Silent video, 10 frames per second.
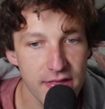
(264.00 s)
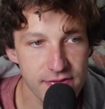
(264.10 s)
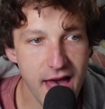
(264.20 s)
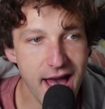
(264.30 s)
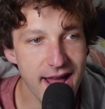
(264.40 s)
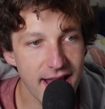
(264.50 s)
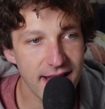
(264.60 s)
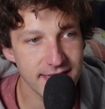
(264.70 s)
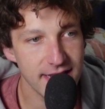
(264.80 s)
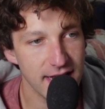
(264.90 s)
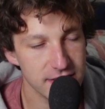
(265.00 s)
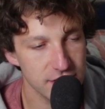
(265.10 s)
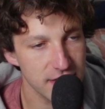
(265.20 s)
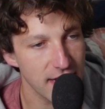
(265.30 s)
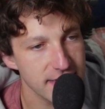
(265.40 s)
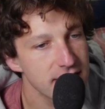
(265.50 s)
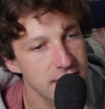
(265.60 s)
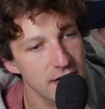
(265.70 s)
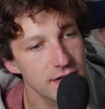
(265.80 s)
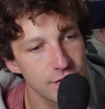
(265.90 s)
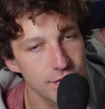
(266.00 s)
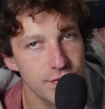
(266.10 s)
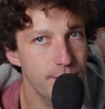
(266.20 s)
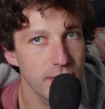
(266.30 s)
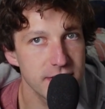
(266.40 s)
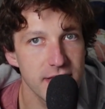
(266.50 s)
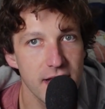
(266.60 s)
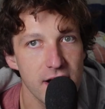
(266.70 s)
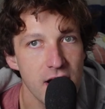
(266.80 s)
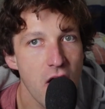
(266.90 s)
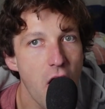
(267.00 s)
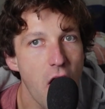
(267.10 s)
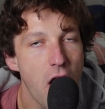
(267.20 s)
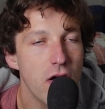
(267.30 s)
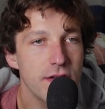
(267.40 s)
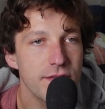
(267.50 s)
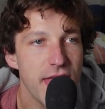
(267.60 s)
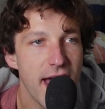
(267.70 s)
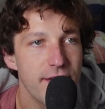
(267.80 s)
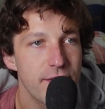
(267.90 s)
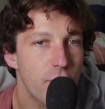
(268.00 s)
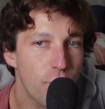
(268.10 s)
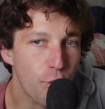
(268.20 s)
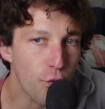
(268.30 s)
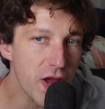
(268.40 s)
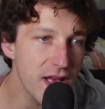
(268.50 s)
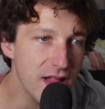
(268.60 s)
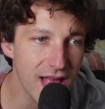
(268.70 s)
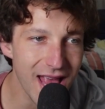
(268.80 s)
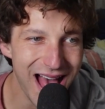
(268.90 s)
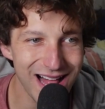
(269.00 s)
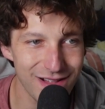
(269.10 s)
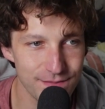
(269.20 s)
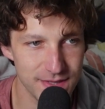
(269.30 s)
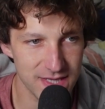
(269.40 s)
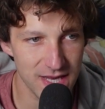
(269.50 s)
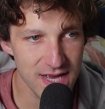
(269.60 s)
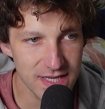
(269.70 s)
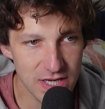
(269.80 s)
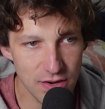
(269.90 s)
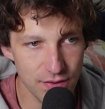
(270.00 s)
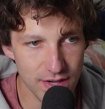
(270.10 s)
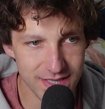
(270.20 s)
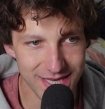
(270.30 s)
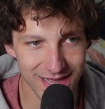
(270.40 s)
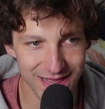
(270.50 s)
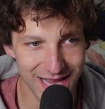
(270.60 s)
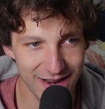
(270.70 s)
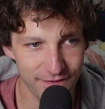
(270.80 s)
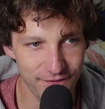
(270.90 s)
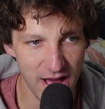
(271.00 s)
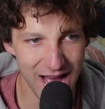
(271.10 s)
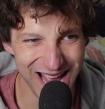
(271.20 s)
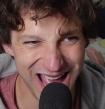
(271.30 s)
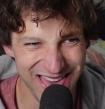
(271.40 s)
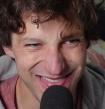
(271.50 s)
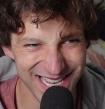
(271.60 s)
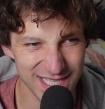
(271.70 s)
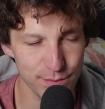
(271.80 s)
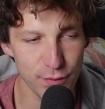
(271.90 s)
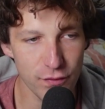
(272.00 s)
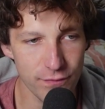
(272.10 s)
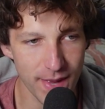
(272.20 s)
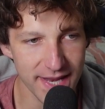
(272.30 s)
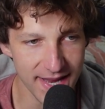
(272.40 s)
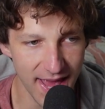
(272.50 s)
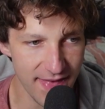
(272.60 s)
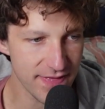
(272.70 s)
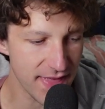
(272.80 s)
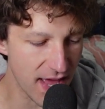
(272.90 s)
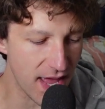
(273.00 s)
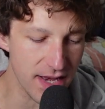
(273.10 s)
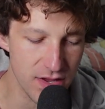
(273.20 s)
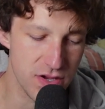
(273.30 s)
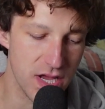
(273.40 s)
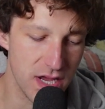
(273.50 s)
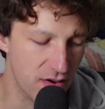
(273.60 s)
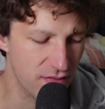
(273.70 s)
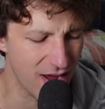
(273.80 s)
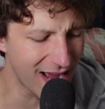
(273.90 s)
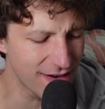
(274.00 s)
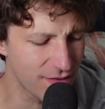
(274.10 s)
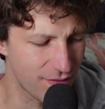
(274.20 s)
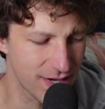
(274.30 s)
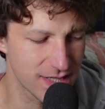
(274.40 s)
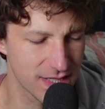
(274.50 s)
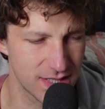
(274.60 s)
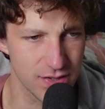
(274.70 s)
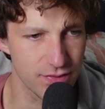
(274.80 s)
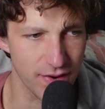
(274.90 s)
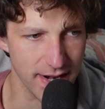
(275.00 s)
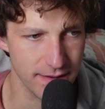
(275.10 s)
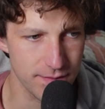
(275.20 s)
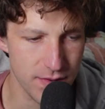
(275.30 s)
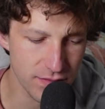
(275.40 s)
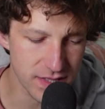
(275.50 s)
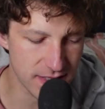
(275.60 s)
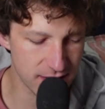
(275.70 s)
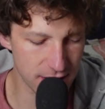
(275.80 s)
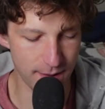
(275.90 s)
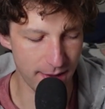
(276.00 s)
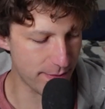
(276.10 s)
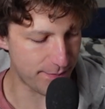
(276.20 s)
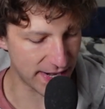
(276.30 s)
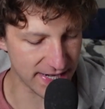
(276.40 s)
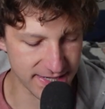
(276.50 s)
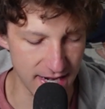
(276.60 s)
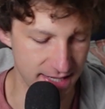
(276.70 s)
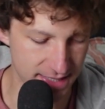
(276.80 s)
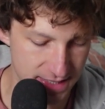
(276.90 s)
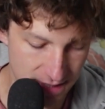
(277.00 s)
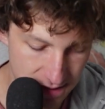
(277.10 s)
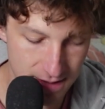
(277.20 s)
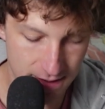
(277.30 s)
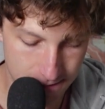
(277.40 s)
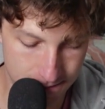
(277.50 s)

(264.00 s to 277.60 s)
That, as an exercise, I started doing triplets there. All of that really helps to solidify this movement, and then you can go, I don't want to just do random notes. Let's do maybe pentatonics.